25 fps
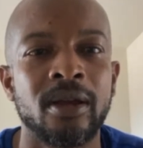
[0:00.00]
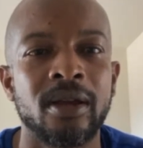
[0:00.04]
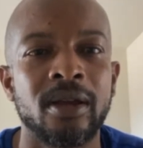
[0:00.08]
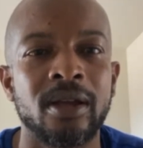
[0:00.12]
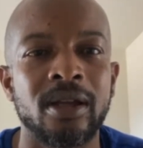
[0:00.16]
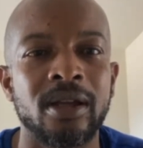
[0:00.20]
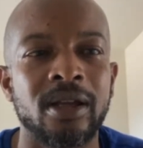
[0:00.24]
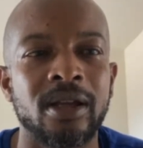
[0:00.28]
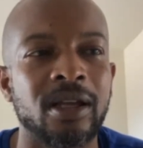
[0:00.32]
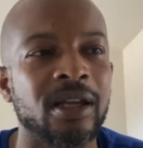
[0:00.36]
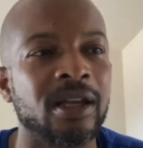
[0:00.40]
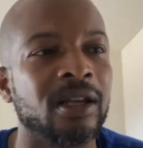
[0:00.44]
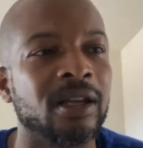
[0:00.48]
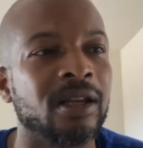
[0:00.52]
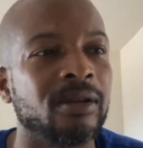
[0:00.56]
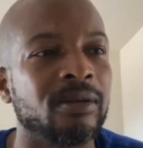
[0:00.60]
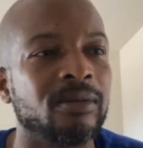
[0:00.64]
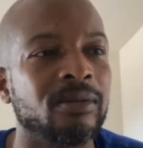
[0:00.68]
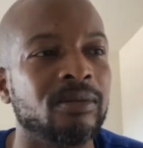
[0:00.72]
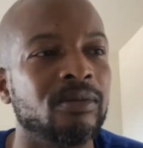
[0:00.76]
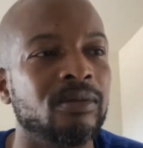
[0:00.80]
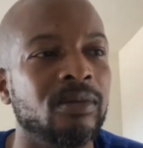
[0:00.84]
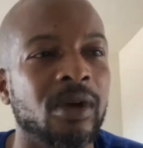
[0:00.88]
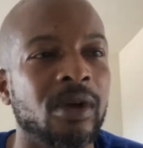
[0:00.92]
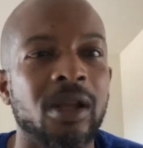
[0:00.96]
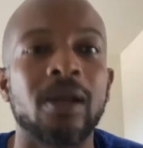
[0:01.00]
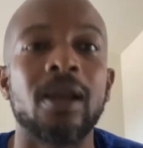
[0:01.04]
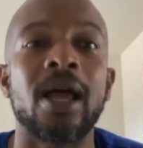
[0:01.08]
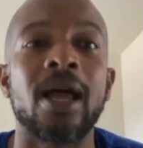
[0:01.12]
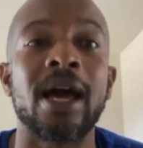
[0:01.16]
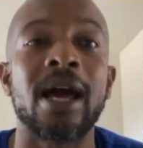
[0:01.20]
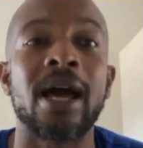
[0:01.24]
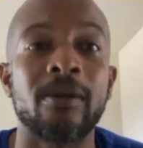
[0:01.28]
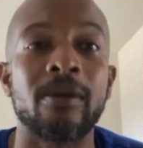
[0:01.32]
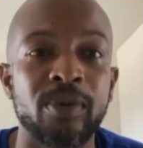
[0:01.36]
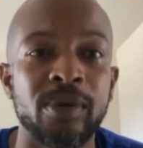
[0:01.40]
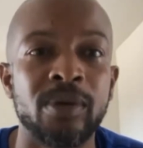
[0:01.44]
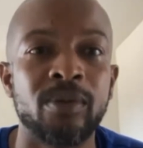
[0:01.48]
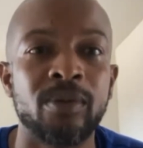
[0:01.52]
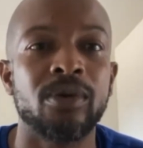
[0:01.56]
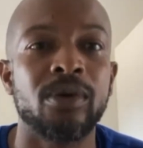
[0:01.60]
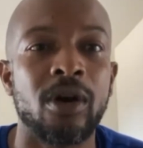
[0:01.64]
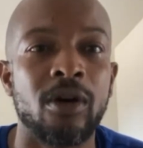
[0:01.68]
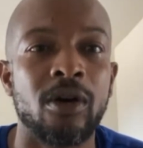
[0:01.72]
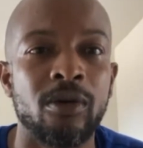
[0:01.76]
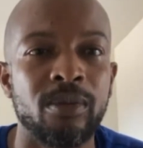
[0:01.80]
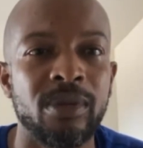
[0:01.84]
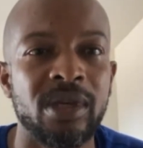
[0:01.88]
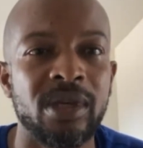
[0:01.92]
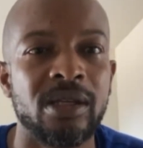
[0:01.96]
And a lot of people know
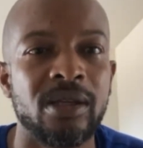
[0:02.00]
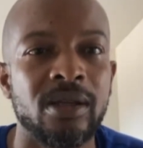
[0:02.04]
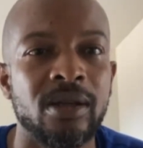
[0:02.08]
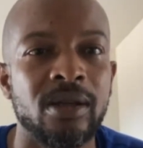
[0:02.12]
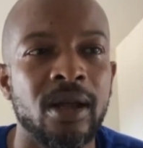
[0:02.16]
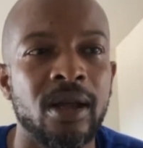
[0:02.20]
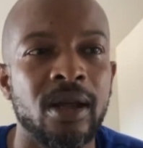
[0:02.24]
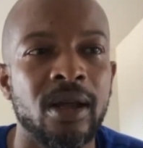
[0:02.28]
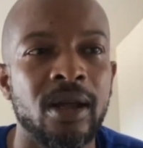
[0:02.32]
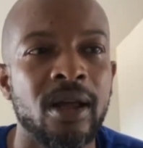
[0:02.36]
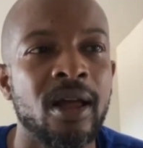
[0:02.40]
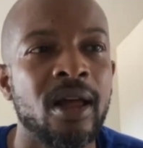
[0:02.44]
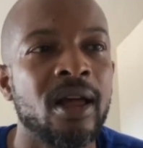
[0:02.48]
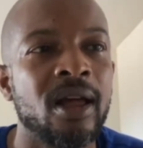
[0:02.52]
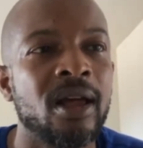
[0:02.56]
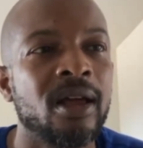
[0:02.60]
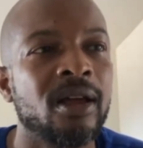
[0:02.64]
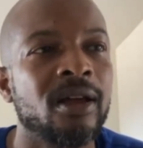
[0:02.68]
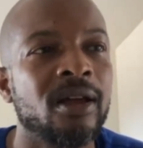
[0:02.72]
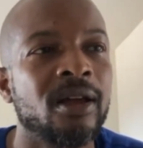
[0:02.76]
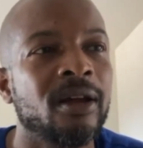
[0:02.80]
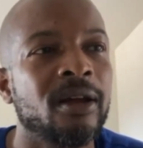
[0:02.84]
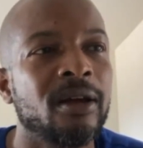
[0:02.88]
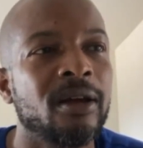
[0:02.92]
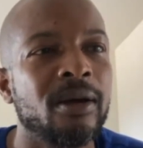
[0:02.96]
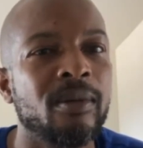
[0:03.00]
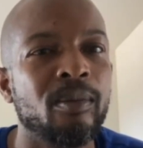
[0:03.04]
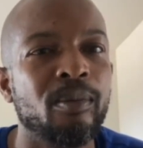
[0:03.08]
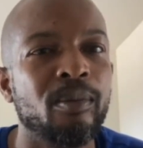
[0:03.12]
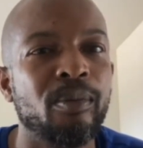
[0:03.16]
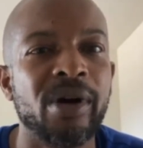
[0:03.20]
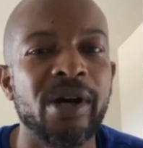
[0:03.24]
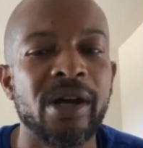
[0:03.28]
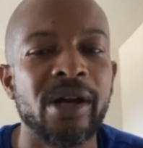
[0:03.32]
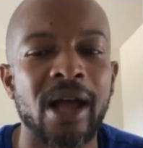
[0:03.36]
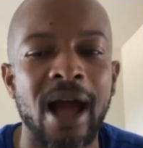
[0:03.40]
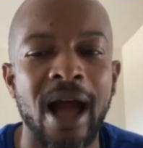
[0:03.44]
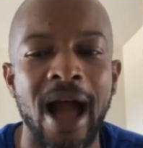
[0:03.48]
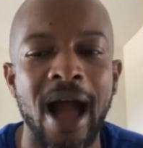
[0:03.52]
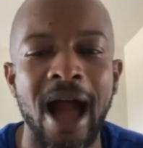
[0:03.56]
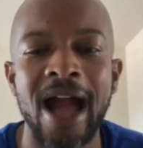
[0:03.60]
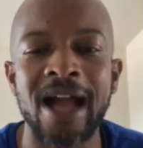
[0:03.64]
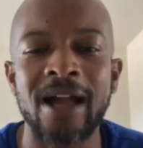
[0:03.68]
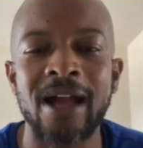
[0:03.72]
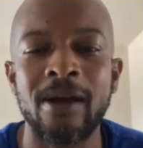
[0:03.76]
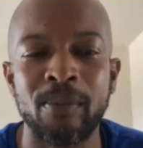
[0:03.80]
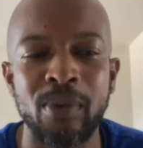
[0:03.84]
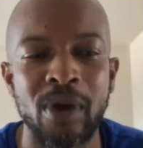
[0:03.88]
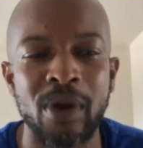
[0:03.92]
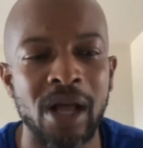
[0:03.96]
me. But I
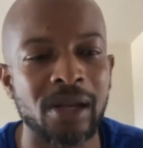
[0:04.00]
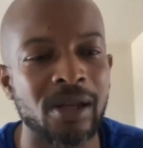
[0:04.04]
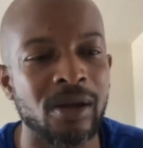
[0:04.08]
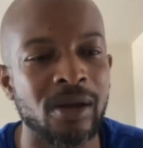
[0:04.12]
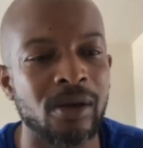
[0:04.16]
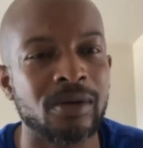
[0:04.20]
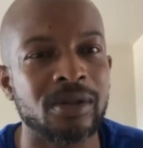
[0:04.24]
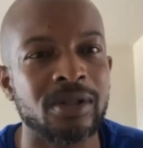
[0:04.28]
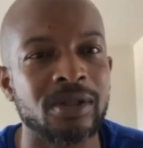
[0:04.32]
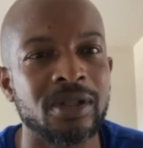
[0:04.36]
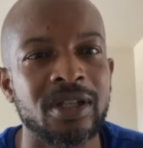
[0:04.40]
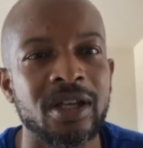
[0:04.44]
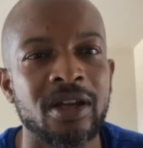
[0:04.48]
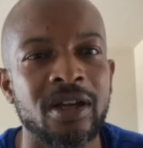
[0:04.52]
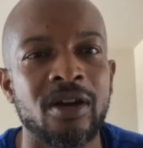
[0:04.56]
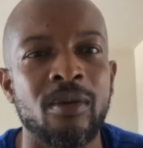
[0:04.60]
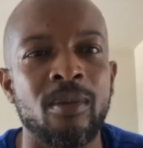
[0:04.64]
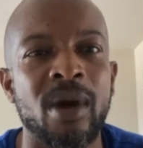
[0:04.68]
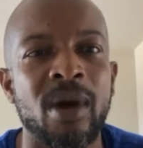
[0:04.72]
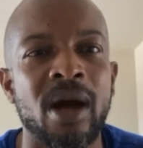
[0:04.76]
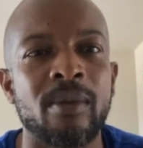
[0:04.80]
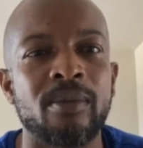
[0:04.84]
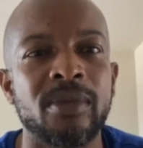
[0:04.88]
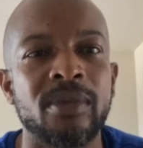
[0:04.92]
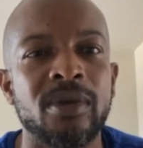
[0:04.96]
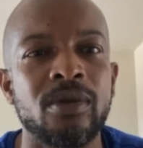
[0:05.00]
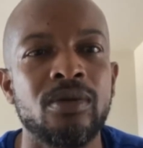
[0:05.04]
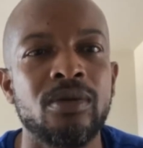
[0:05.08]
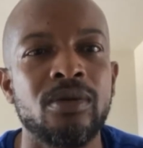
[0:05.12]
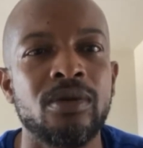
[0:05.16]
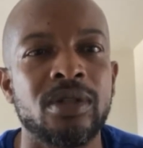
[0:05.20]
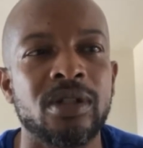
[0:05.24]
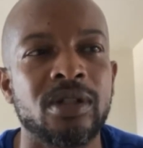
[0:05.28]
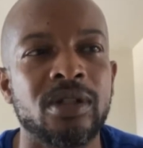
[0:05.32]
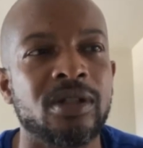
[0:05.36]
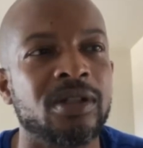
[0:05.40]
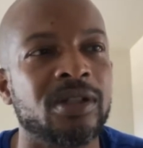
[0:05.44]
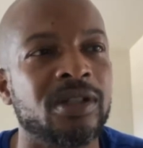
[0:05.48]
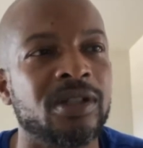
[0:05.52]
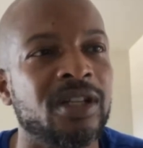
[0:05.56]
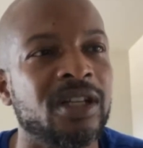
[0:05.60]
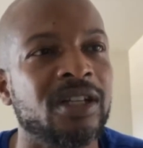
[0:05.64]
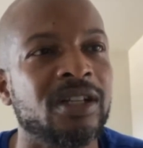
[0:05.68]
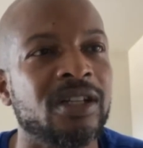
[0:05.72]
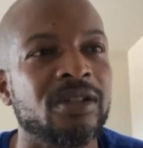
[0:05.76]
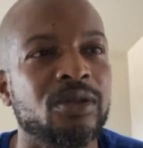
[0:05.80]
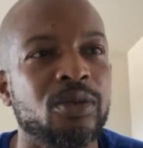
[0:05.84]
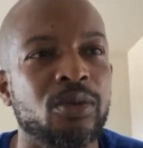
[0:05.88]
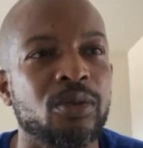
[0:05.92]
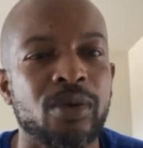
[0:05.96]
could probably only sell my music to
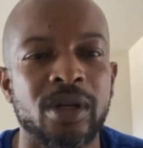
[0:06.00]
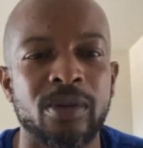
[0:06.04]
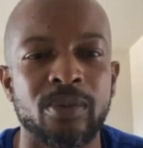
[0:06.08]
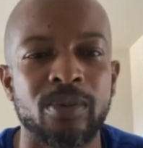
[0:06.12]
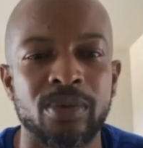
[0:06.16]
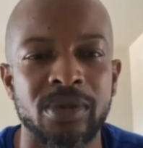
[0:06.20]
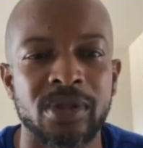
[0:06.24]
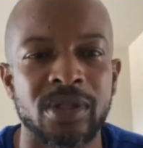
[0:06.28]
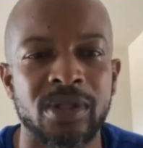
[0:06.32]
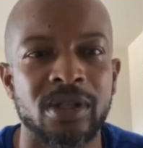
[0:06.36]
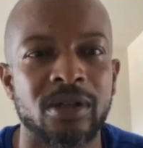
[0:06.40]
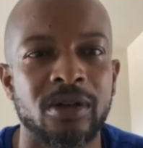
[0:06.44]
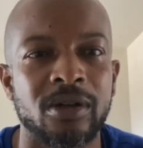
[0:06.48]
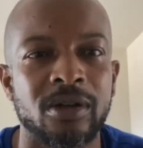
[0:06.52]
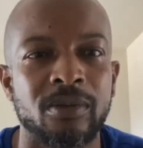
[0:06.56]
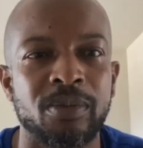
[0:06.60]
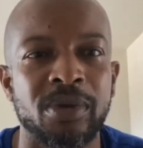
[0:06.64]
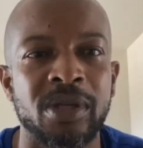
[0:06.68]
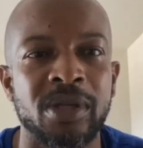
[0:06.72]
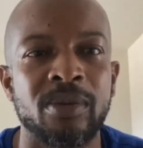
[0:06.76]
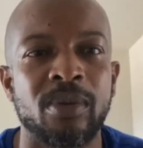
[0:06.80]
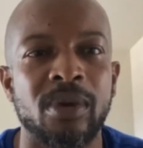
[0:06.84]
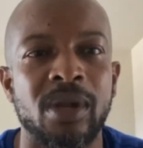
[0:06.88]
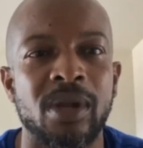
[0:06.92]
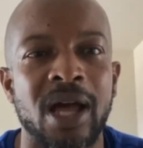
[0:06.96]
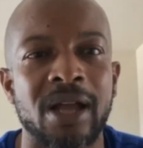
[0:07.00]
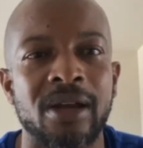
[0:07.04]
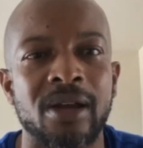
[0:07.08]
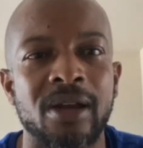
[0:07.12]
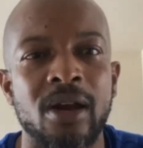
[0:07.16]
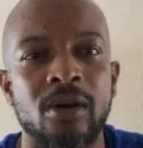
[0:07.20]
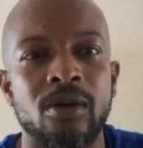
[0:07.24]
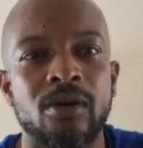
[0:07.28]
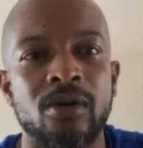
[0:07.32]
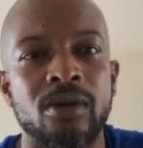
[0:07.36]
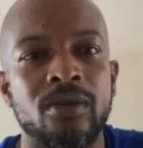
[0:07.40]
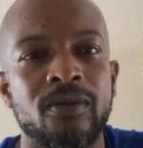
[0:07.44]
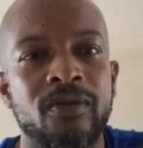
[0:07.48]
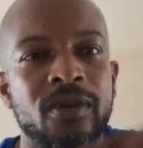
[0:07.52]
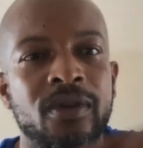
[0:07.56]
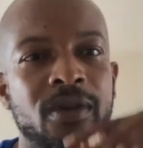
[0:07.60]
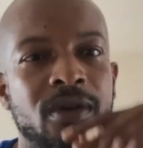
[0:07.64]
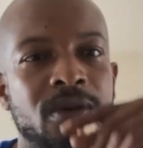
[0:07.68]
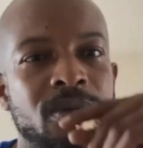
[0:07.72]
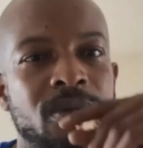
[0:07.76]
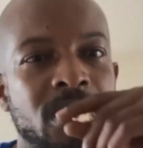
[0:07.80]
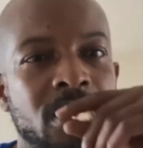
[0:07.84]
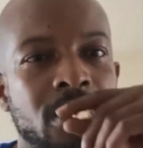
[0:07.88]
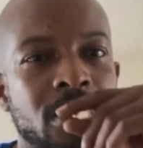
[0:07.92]
10, 20% of the people I know. You feel me?